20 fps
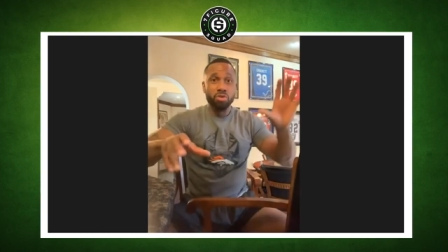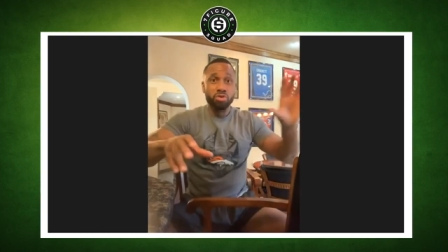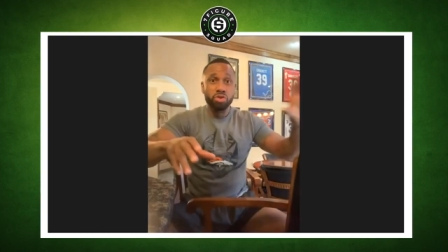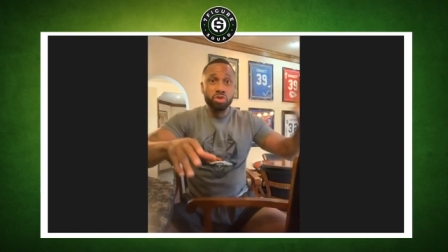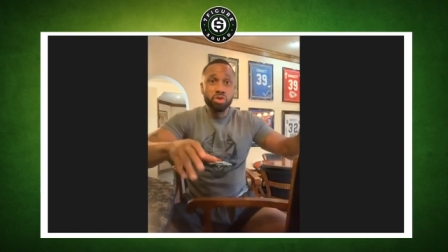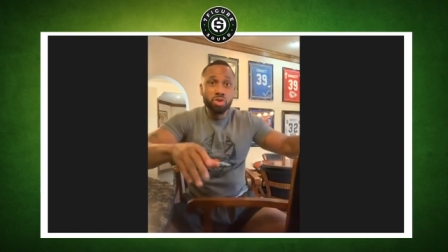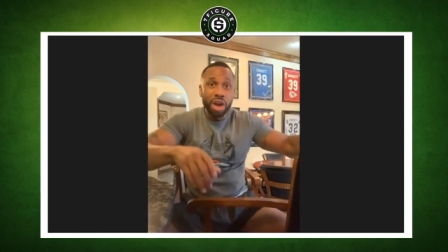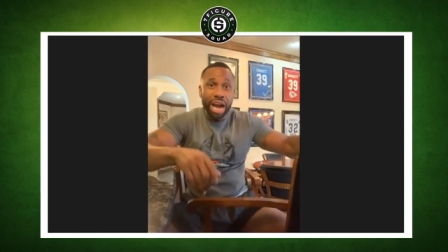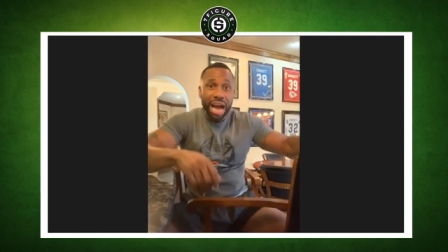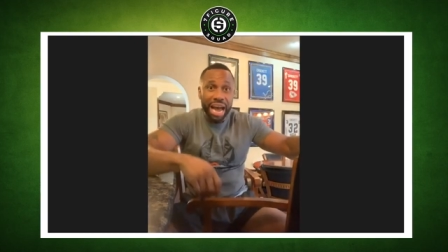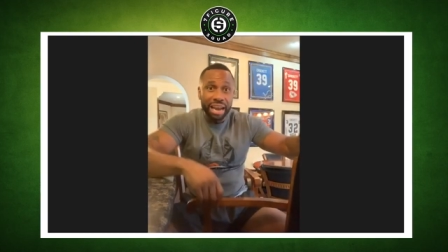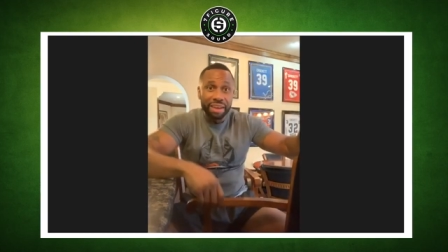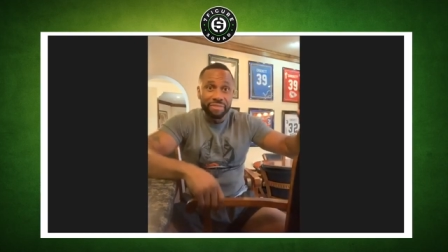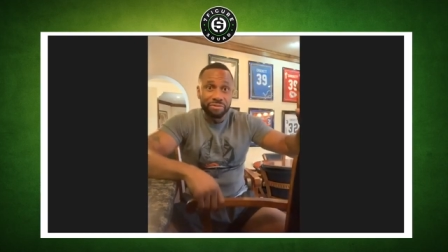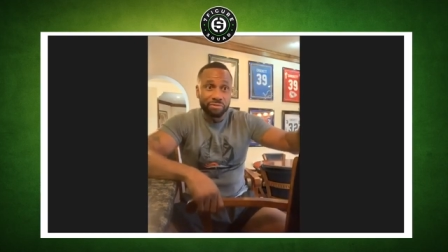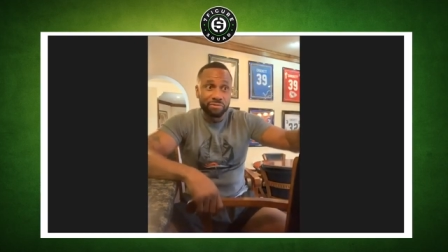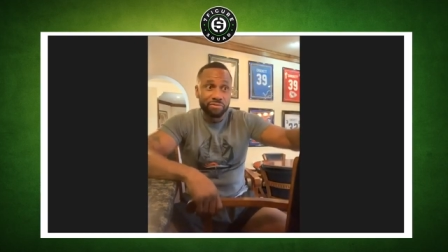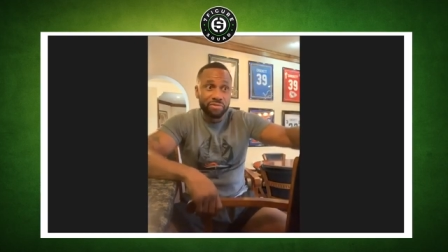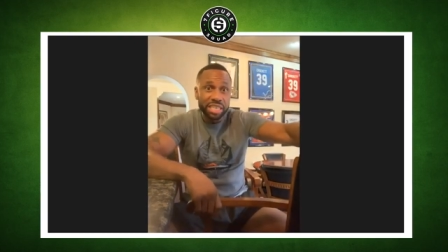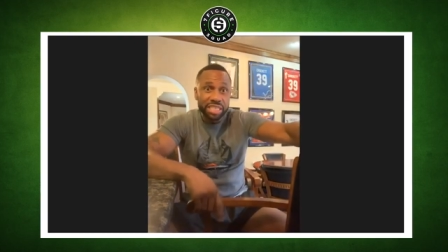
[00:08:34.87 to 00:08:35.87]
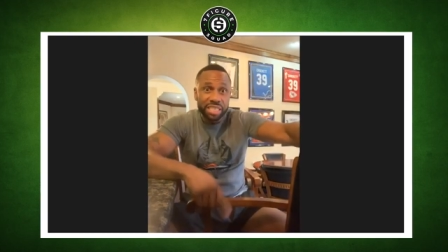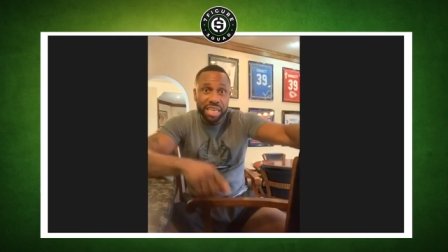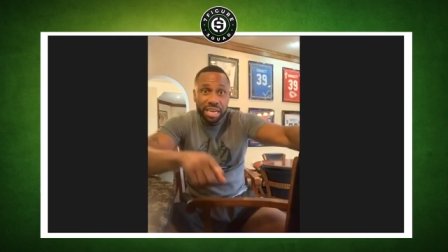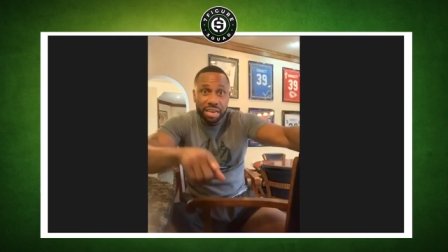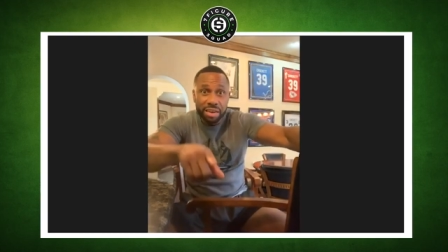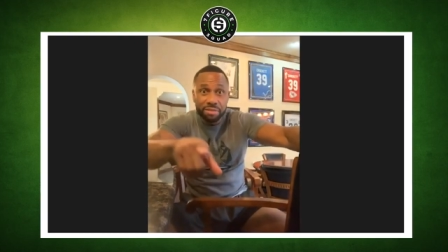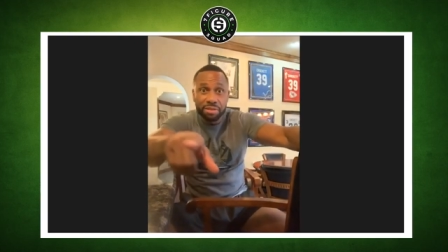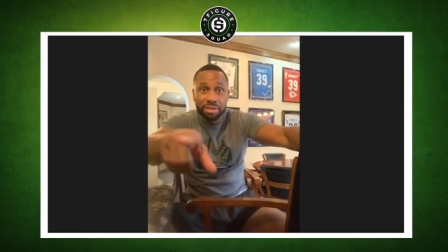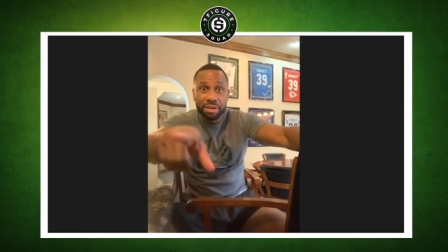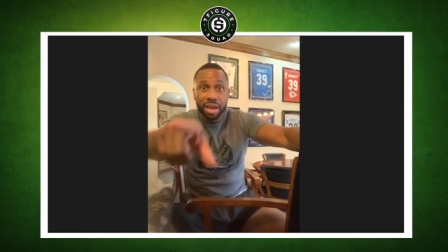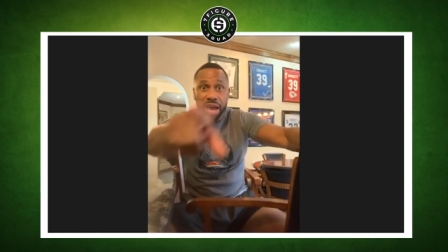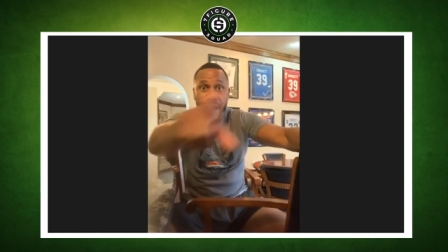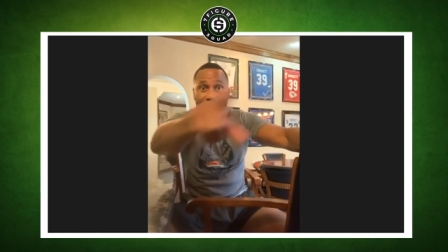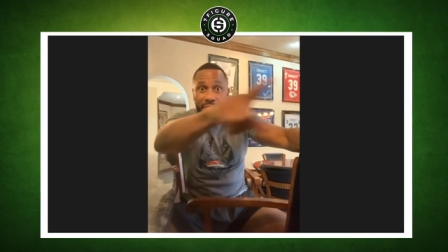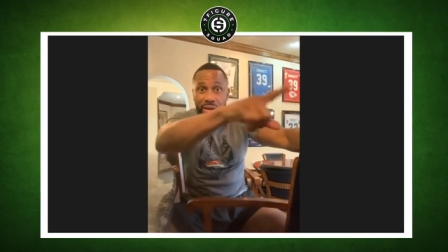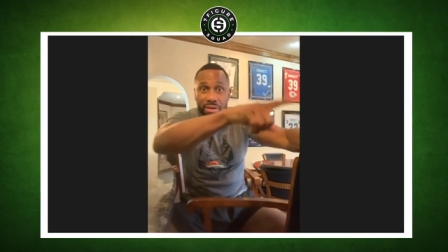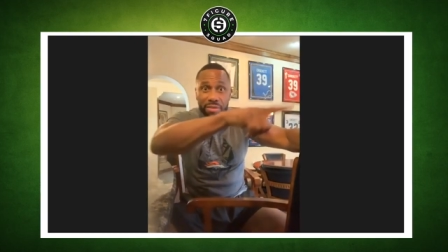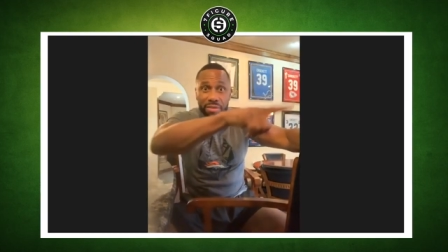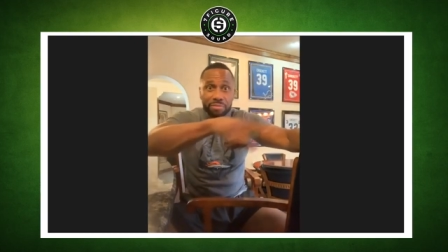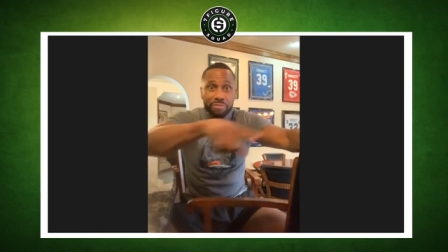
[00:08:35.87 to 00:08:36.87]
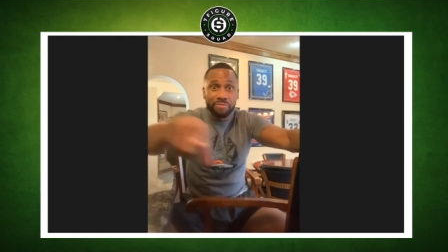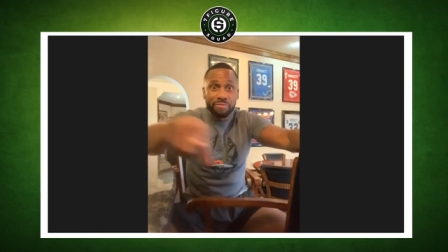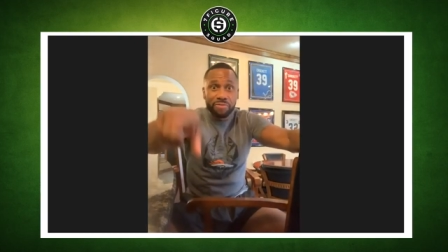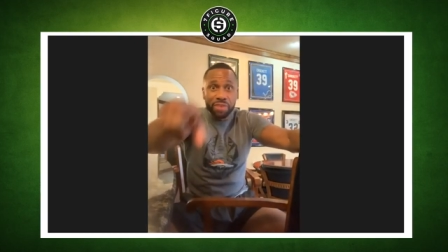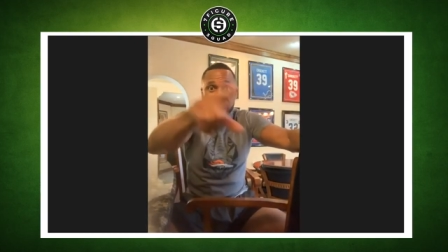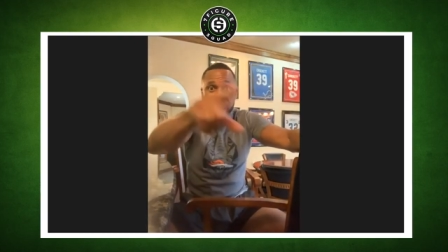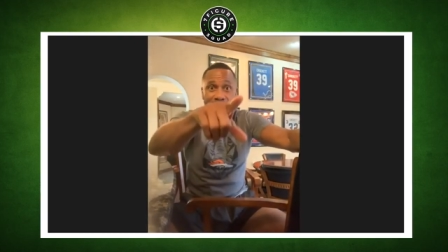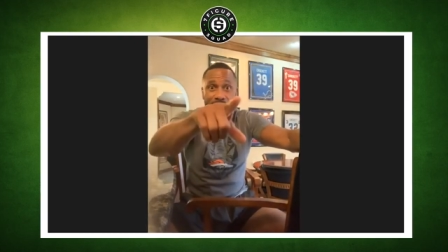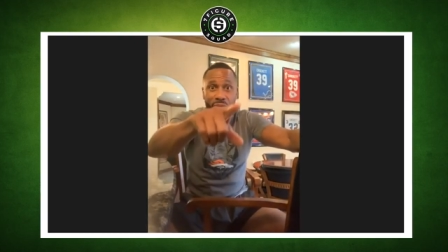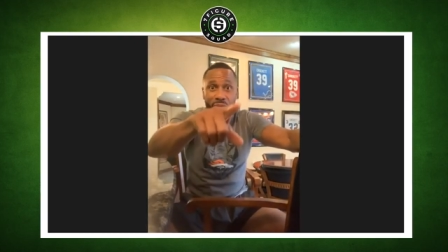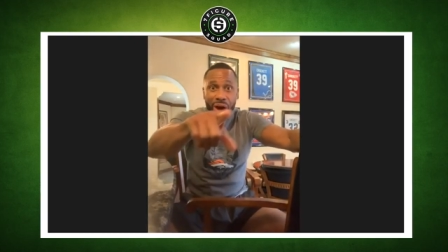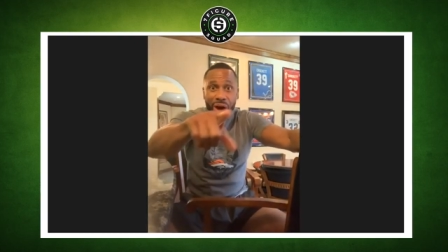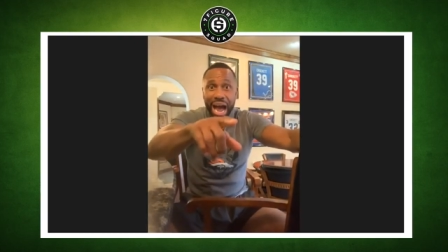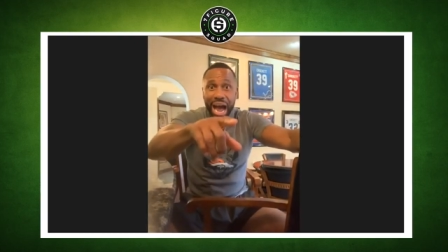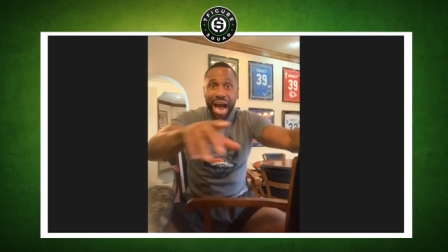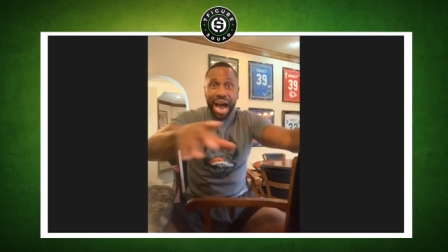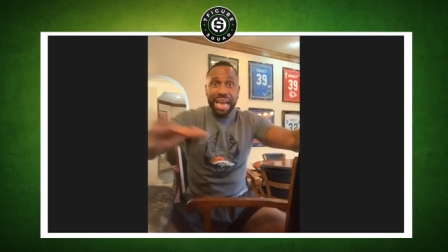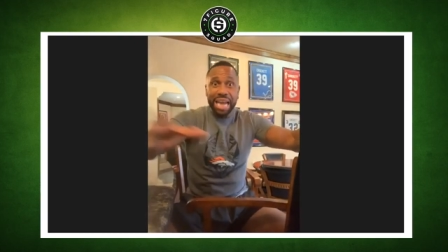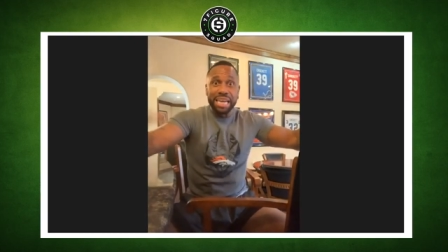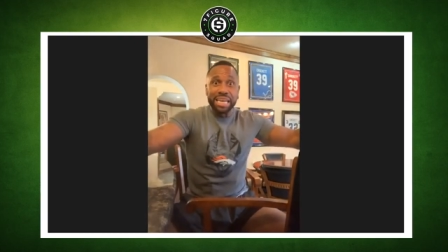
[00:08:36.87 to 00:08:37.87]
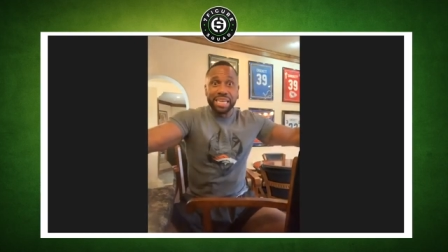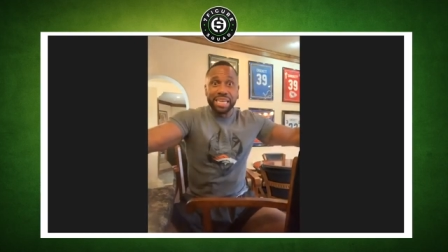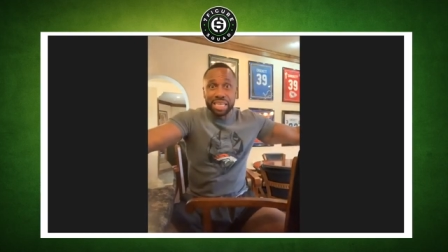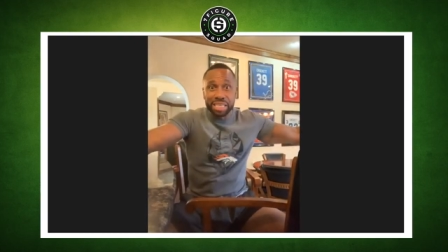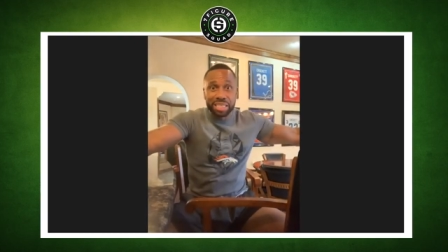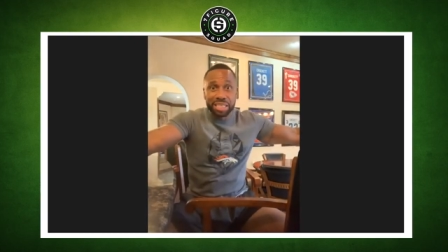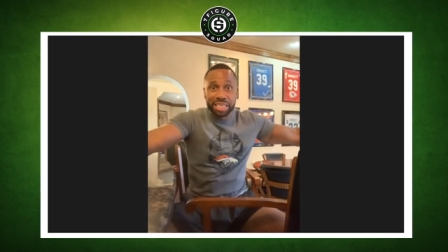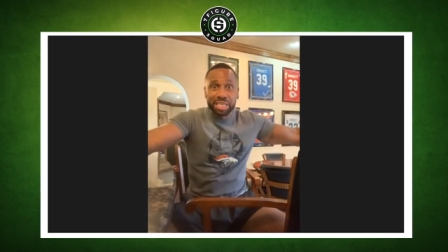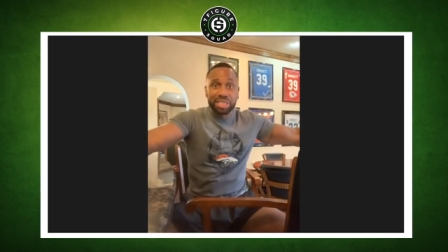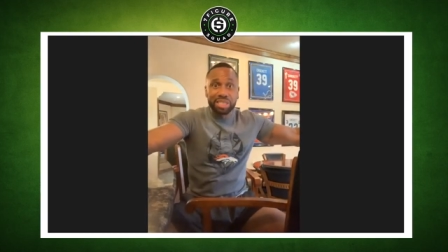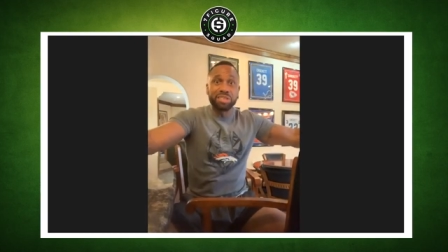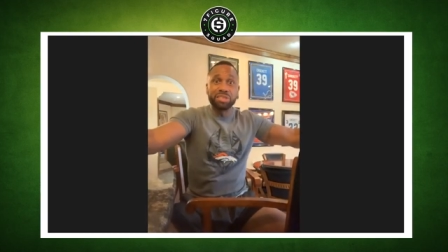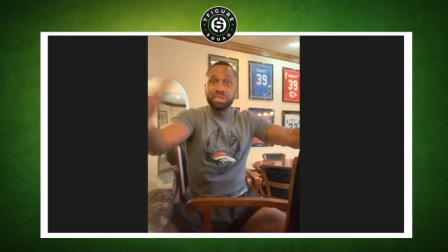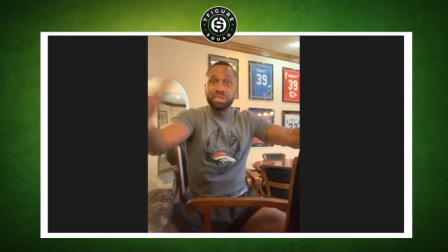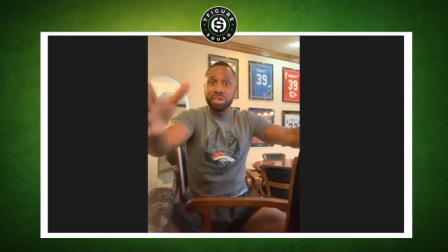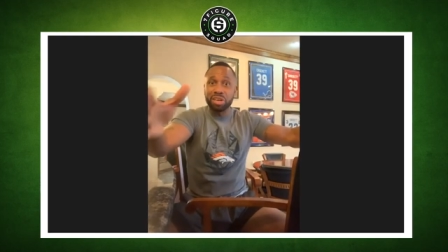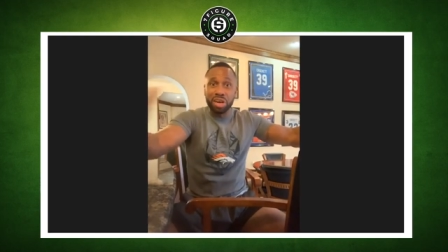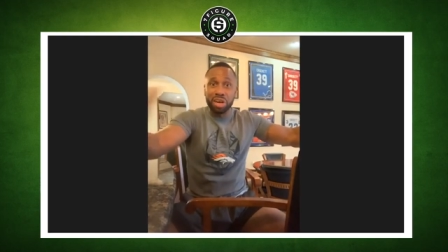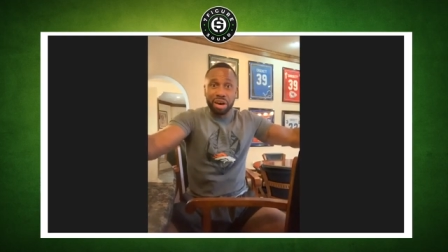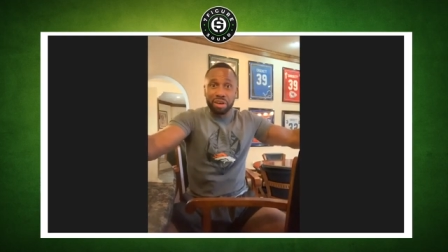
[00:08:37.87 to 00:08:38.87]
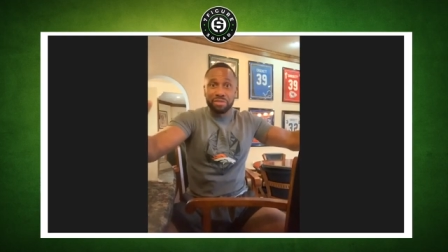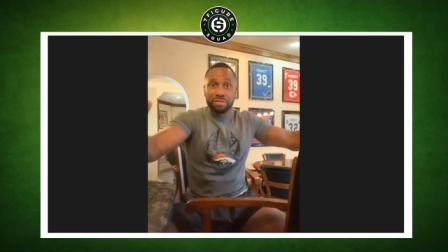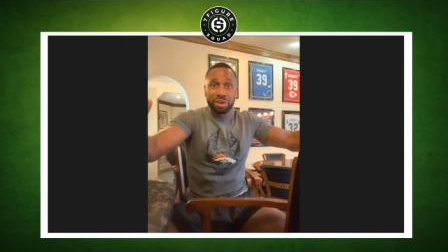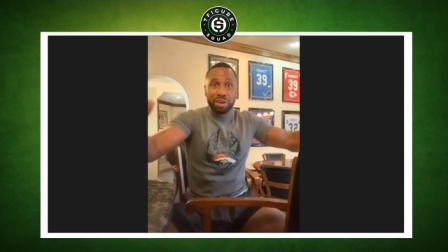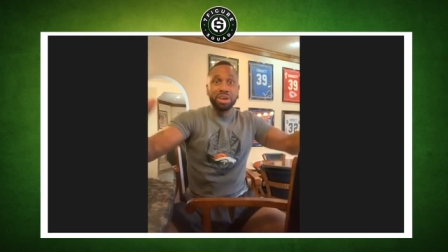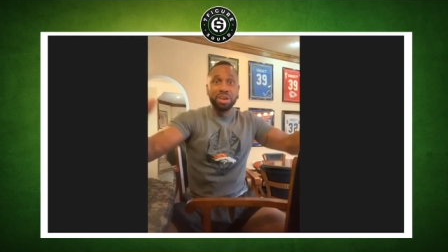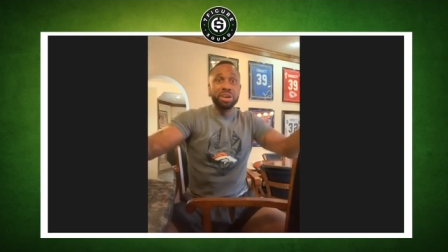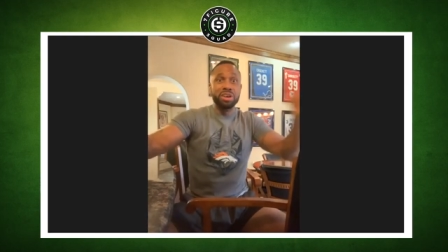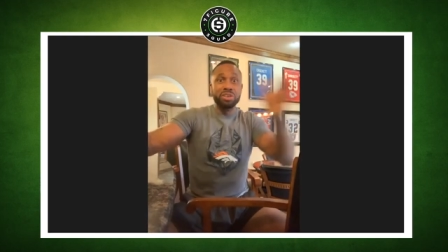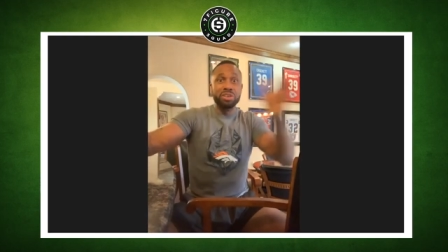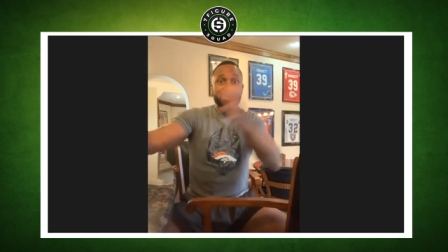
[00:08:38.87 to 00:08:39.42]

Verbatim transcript: You got 15 feet wide and this distance to cover.